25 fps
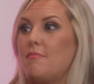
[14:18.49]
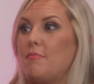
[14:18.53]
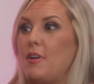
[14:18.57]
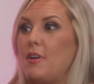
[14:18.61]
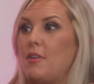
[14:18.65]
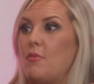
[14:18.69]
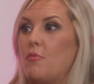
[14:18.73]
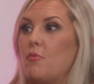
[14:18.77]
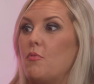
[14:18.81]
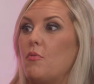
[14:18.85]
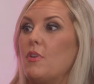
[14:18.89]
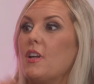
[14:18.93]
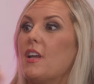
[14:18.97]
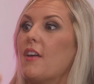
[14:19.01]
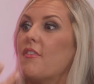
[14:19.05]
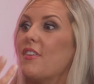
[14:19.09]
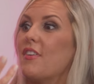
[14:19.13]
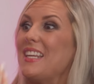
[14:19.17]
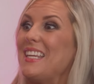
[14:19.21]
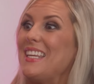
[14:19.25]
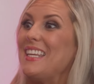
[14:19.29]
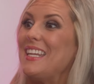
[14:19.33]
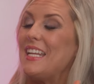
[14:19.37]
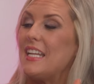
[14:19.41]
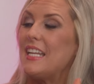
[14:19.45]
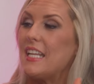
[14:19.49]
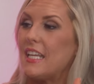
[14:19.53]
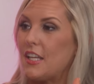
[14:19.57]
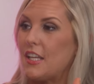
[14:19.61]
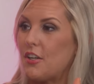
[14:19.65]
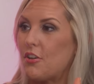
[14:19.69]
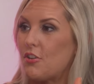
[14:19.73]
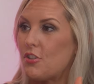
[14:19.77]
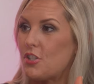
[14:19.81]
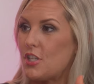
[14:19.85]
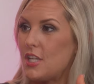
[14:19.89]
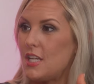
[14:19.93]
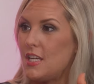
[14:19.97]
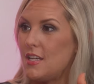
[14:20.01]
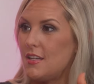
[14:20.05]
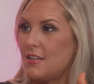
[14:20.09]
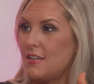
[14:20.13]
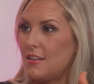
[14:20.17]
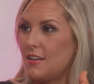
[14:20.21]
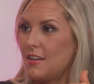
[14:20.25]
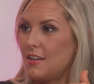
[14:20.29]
but of a needing energy,